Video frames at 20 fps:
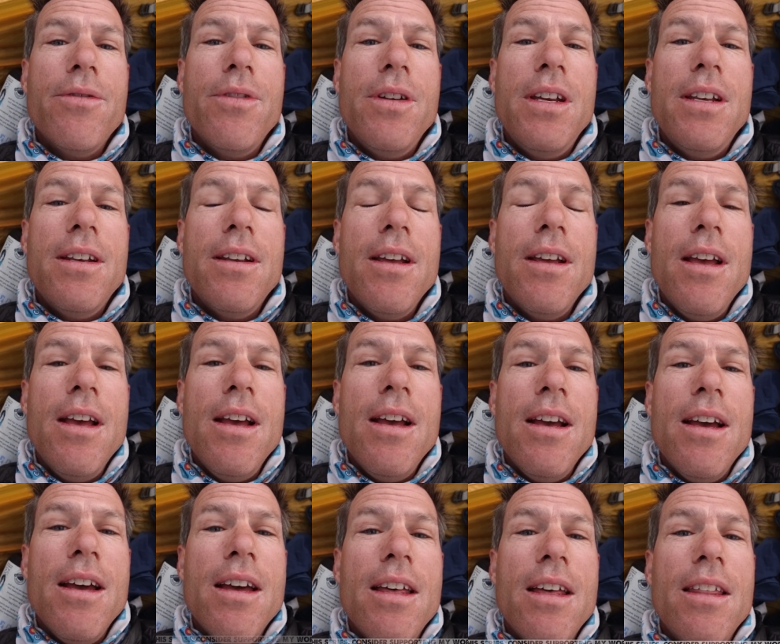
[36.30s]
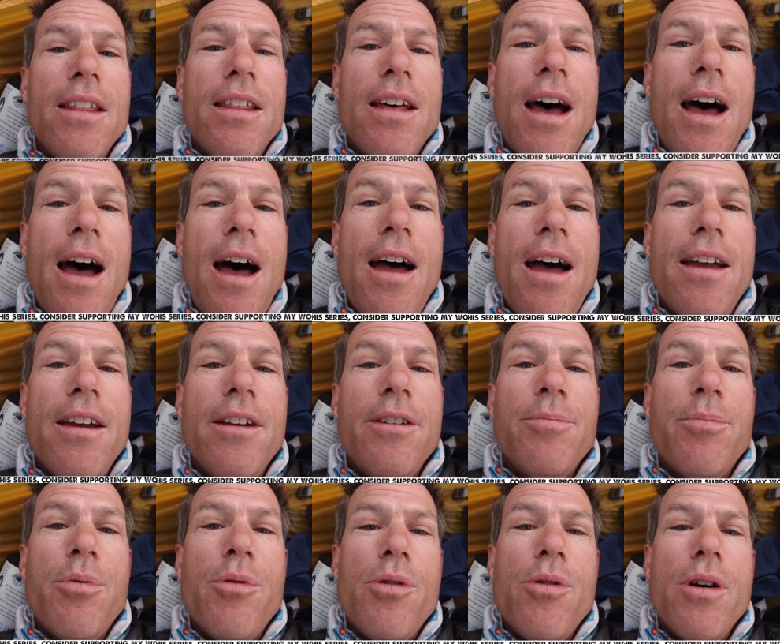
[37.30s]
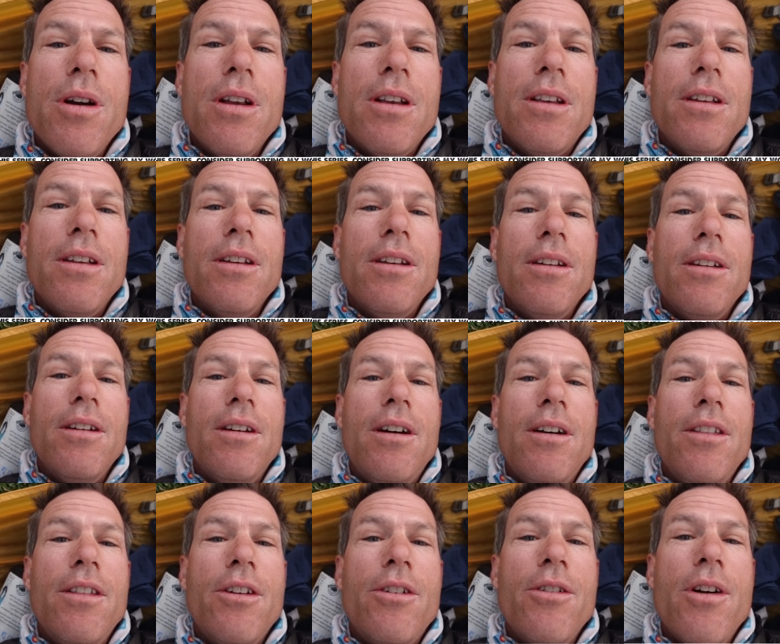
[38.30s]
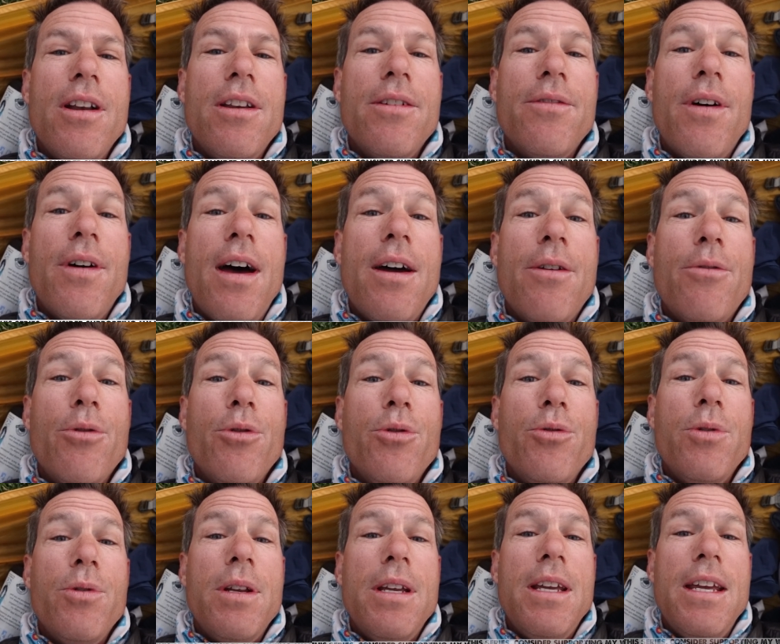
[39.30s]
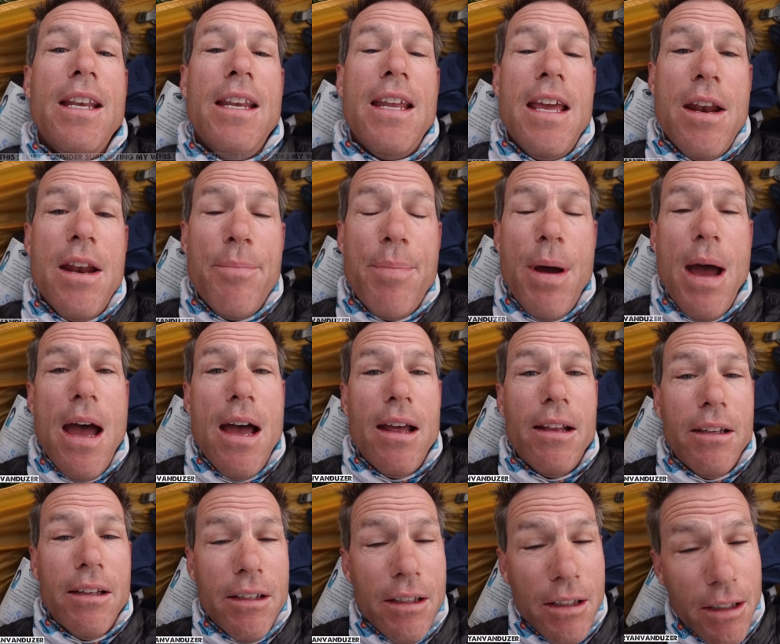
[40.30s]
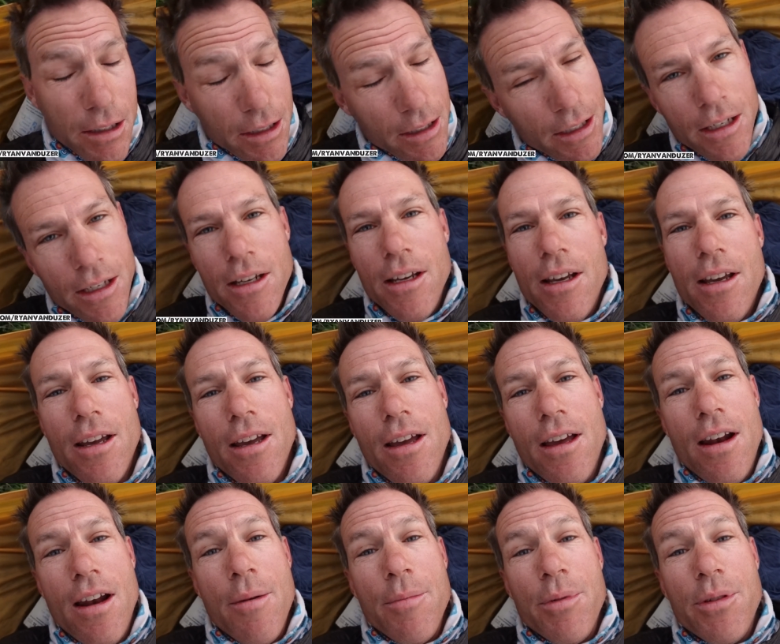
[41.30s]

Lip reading: feet, the highest point on the Great Divide Route, Indiana Pass. And I'm